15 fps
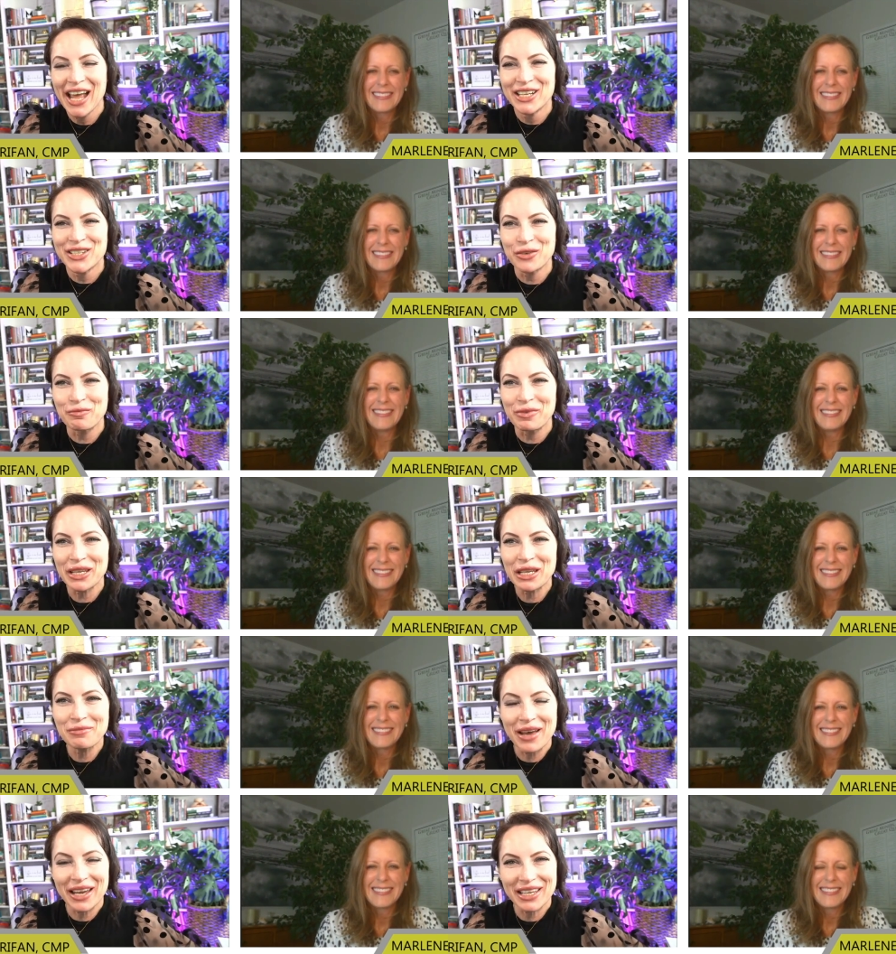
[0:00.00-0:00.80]
Speaker 1: So
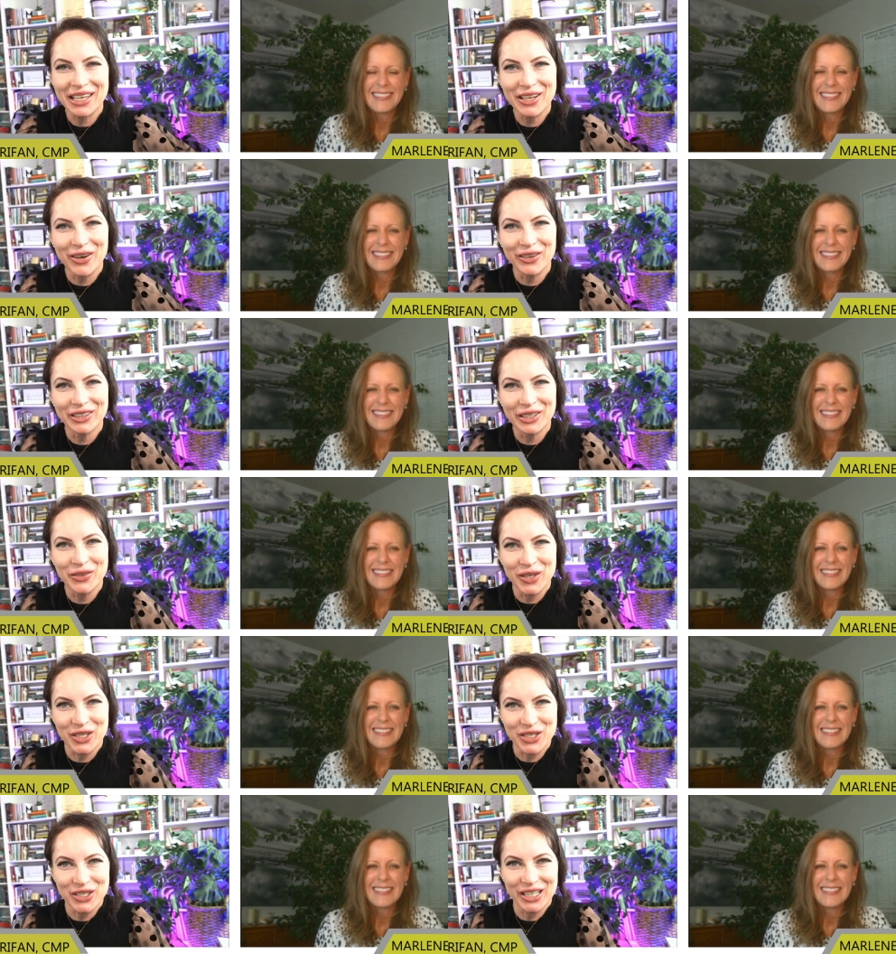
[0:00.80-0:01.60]
piggybacking on the
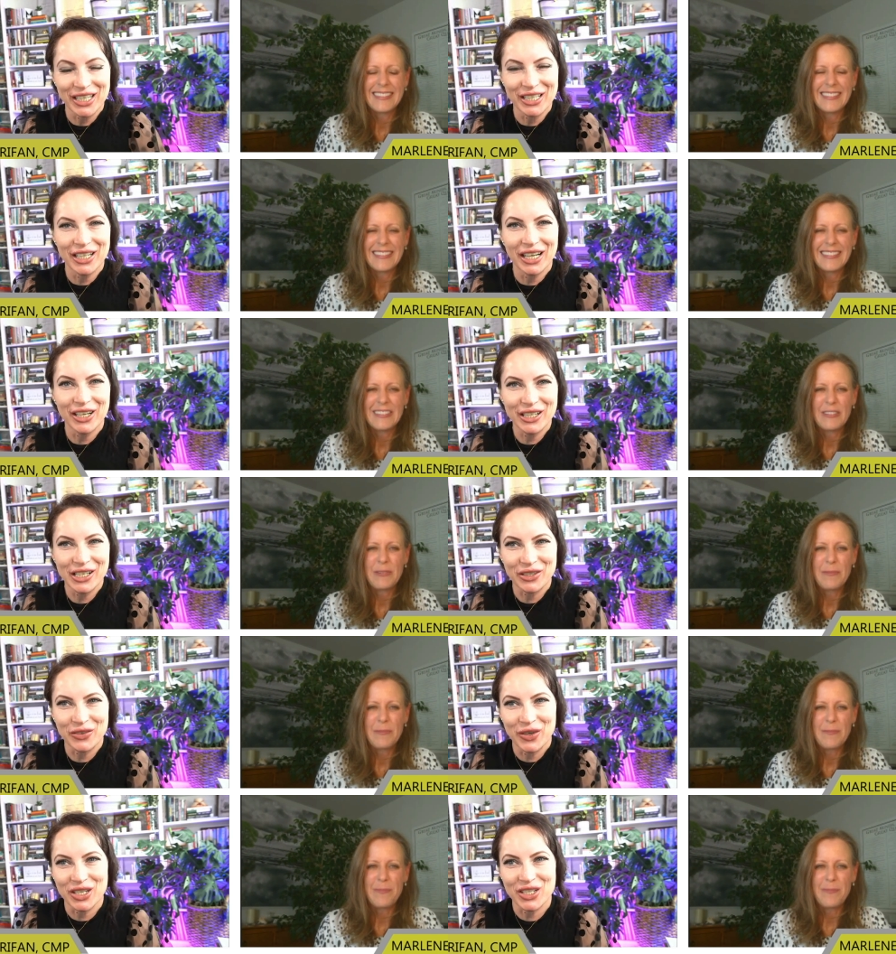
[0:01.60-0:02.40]
question, earlier
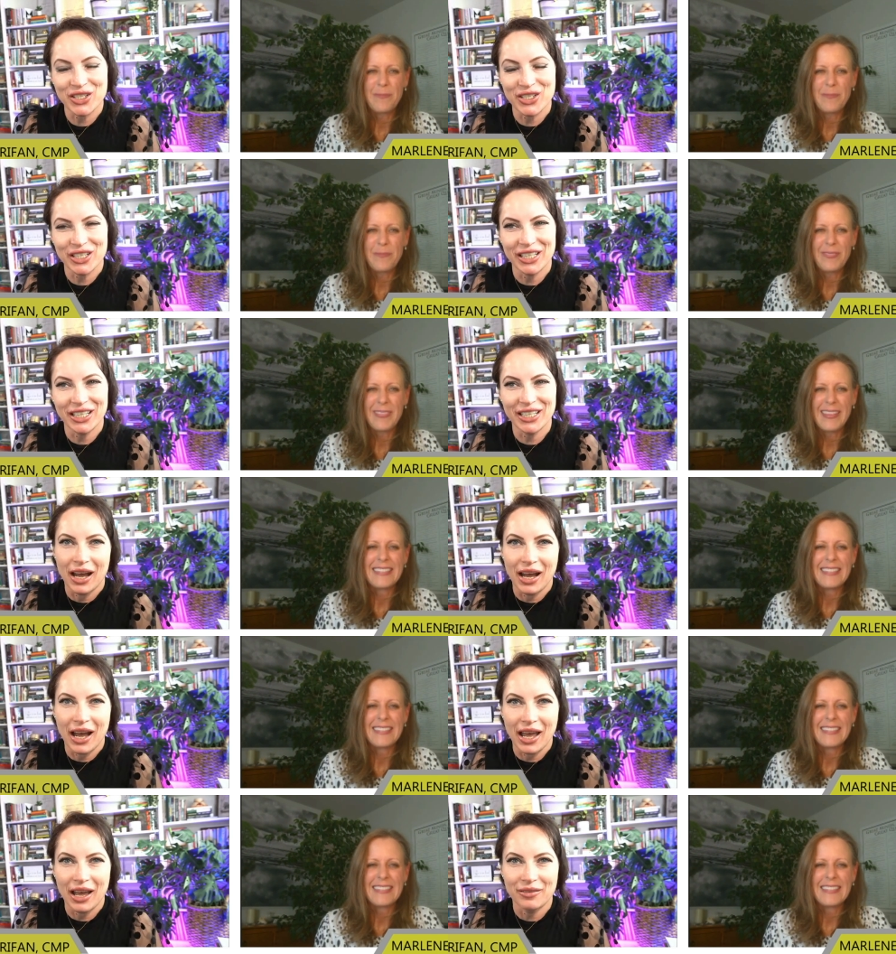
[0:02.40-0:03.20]
question,
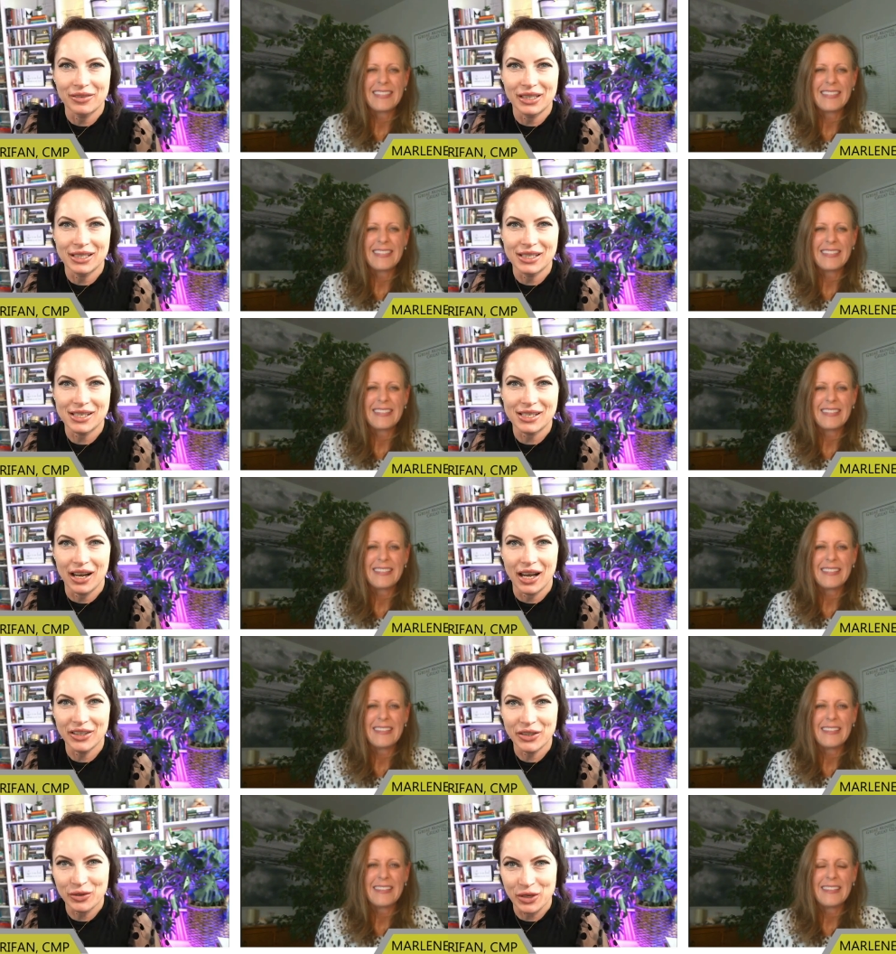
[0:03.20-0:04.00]
I have this
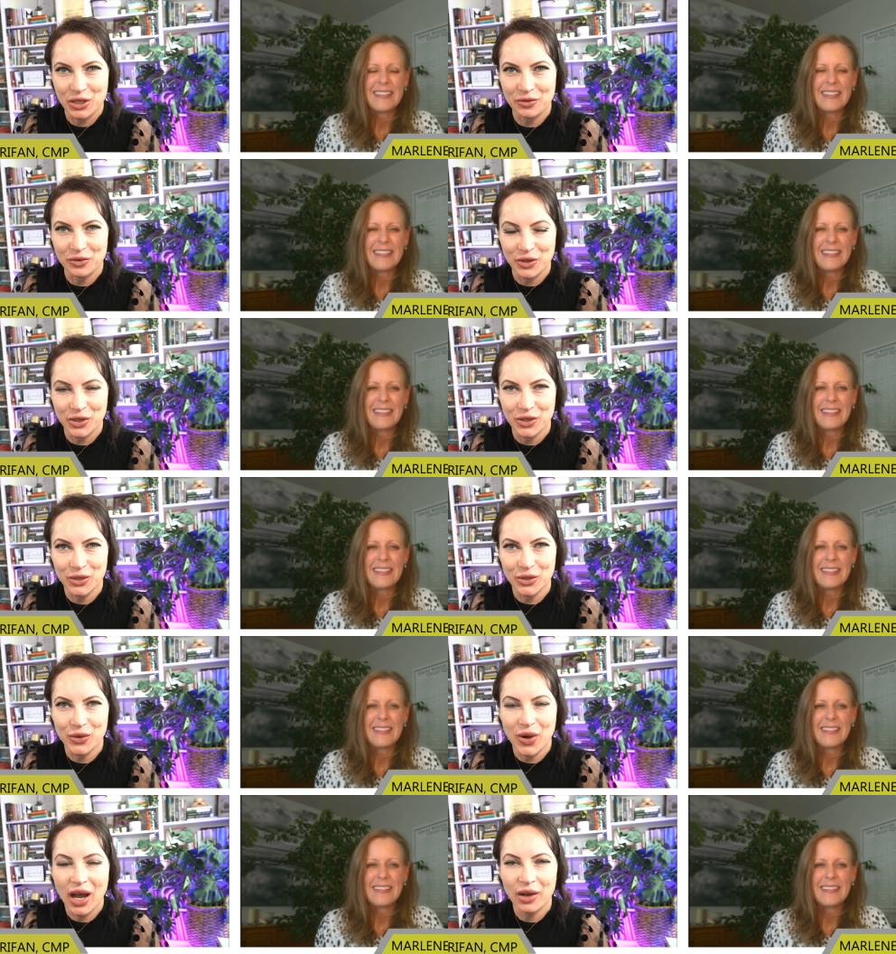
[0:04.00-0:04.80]
other question for
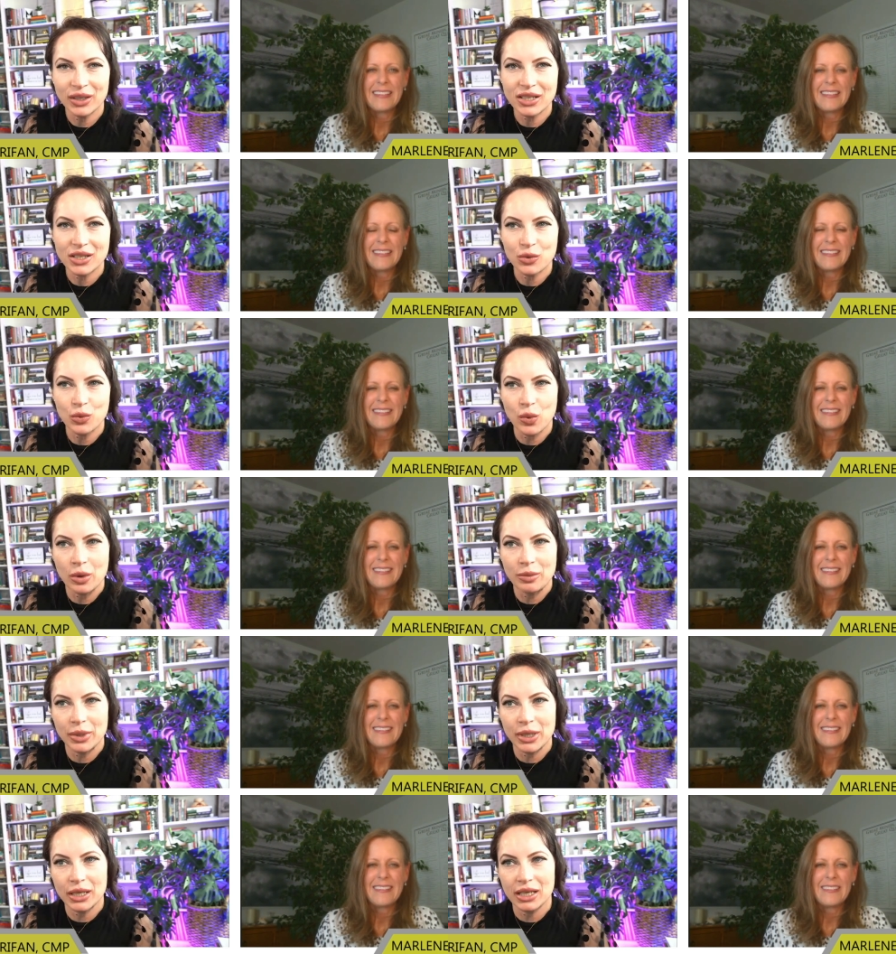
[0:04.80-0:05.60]
you. How does a
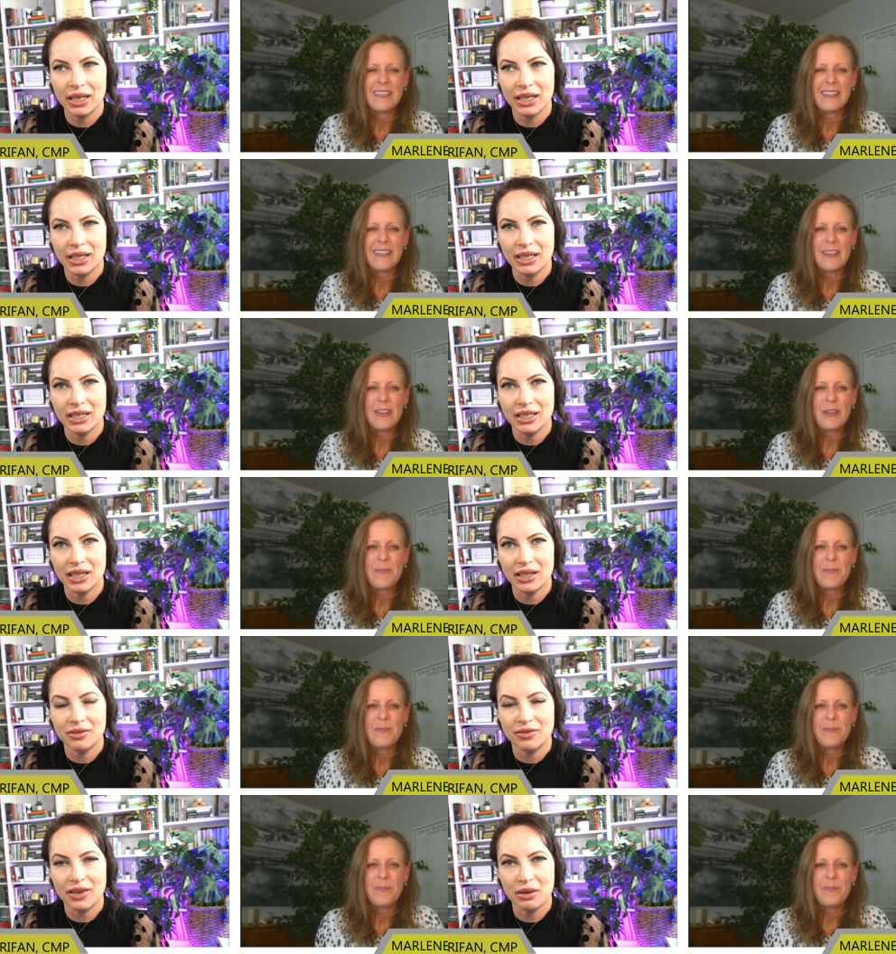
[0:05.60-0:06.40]
woman in
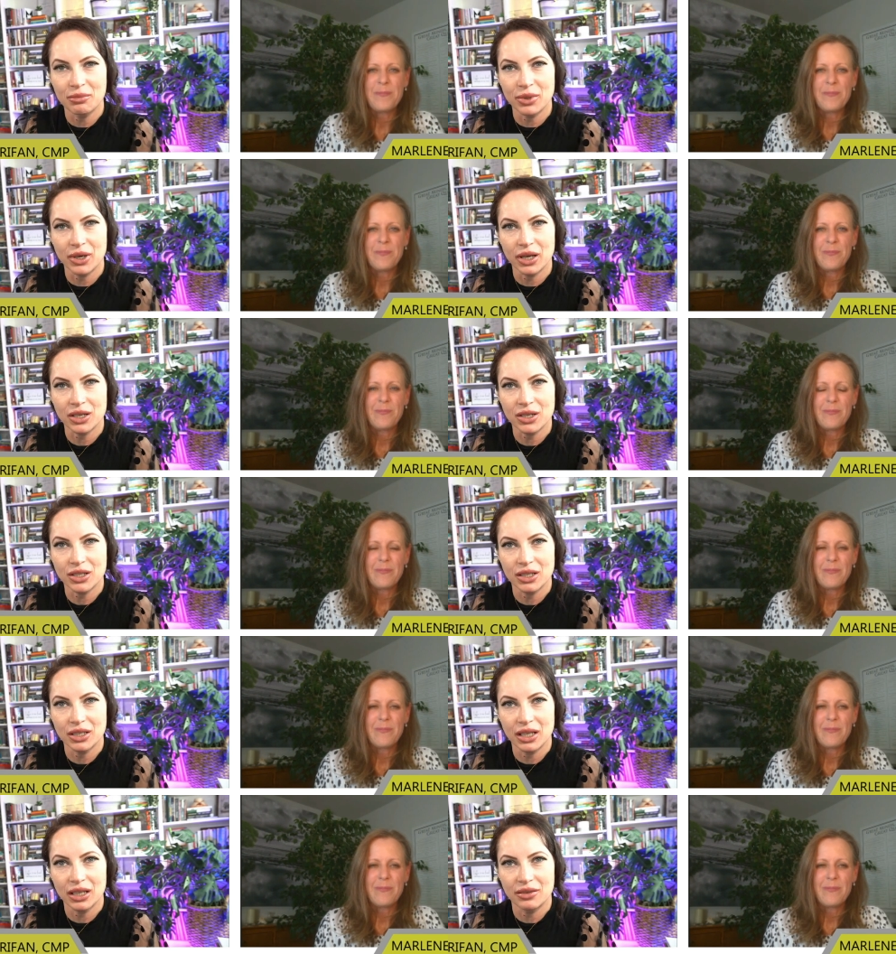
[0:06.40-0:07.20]
event
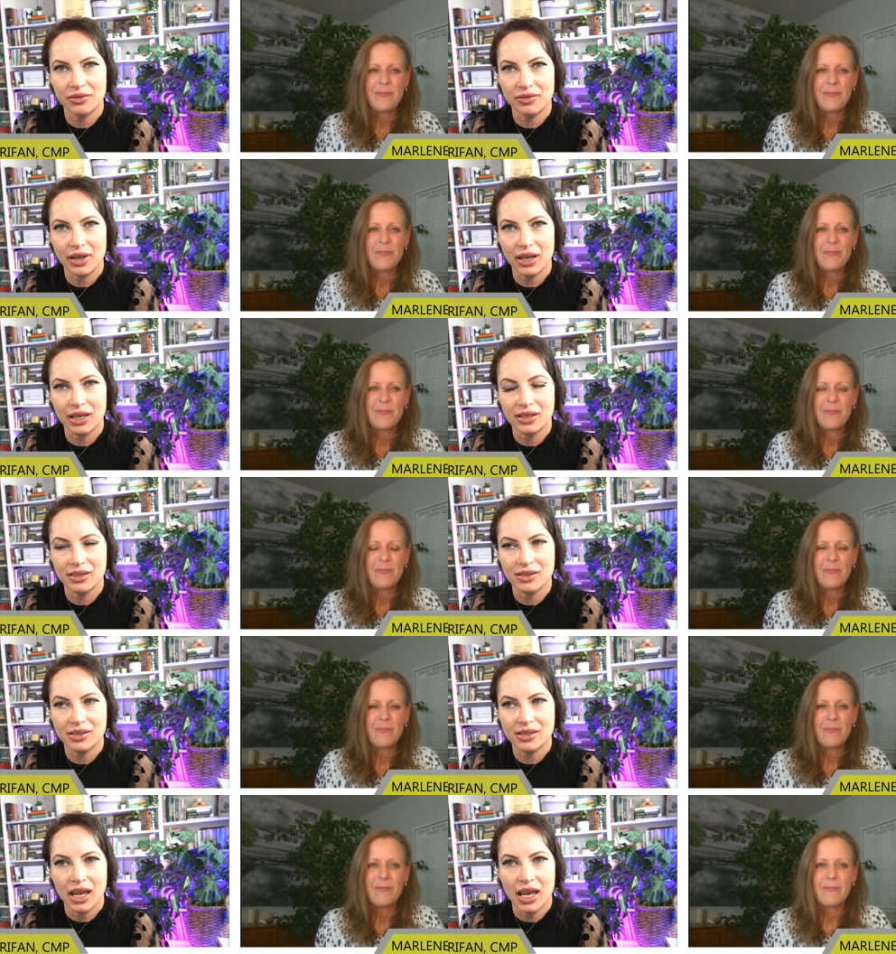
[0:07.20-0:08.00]
production
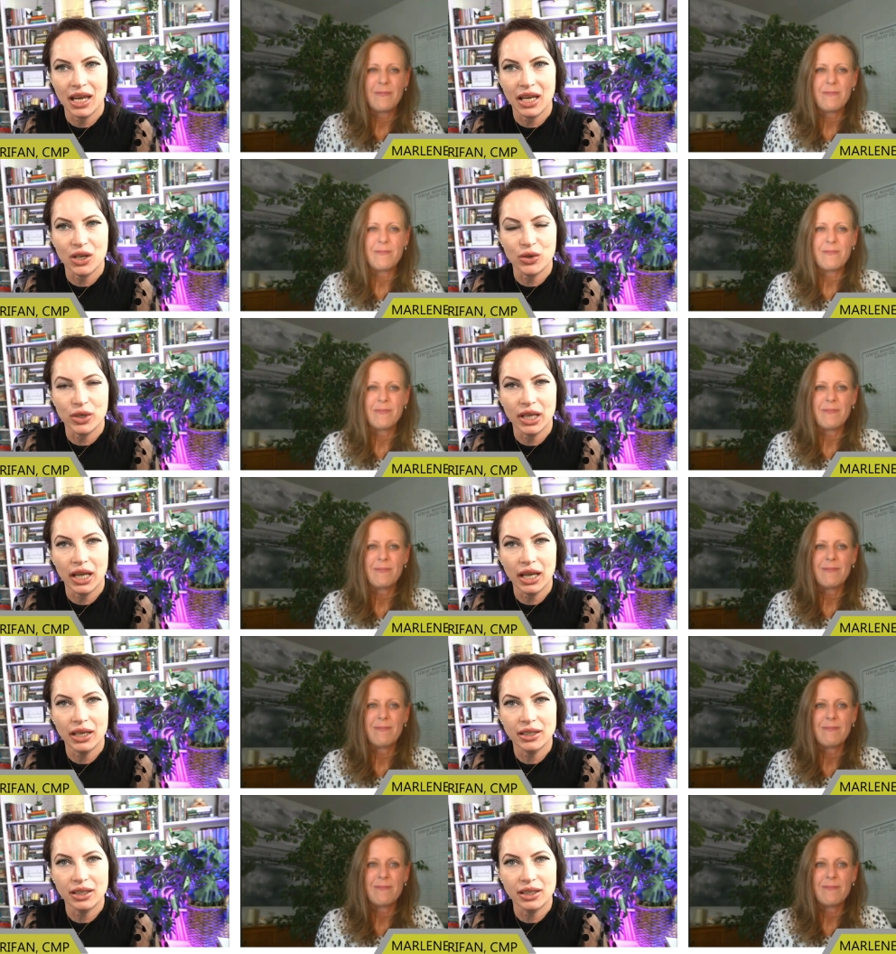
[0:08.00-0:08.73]
advance and create